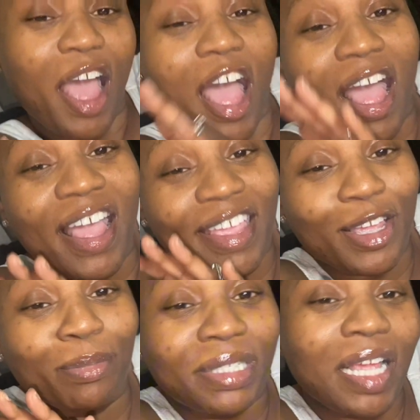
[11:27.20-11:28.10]
i
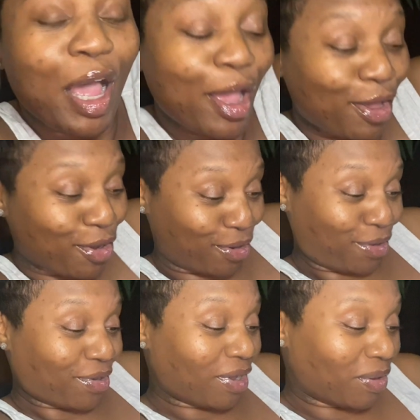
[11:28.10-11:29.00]
am
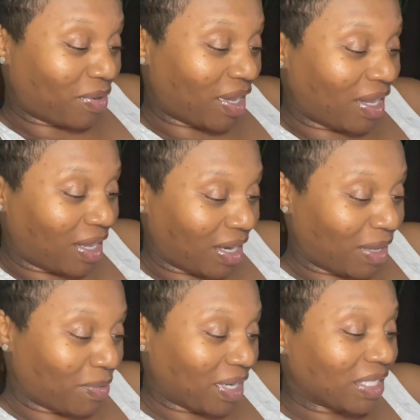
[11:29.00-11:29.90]
tired okay
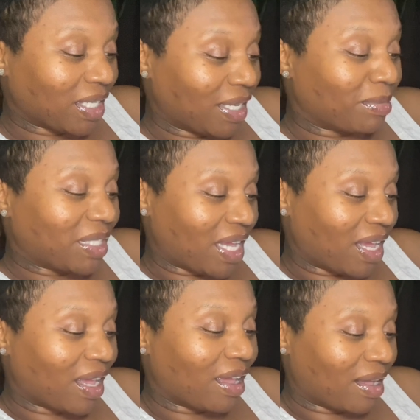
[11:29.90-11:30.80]
like when i say i'm
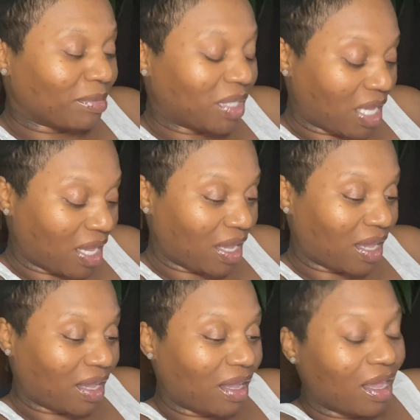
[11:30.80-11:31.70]
tired i'm
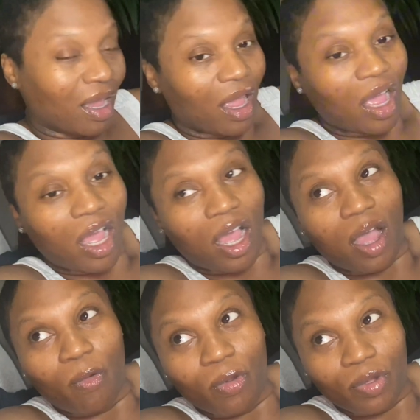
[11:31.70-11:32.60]
tired i
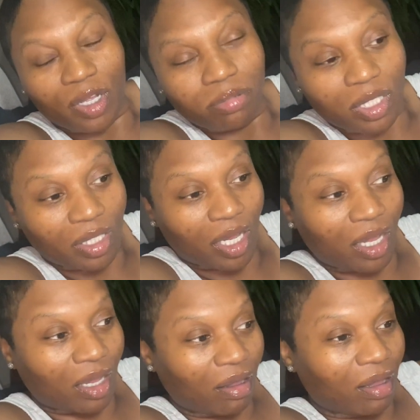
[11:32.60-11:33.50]
woke up
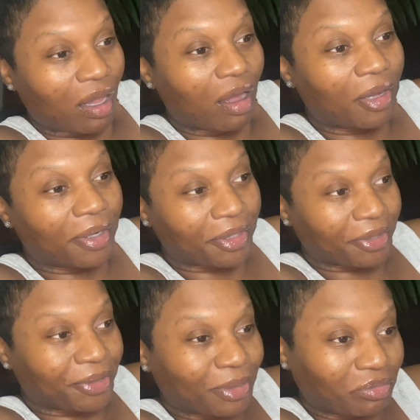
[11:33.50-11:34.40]
today
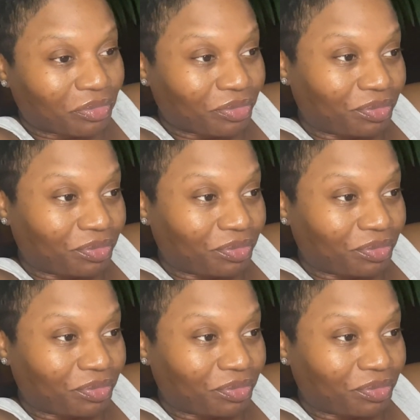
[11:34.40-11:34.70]
um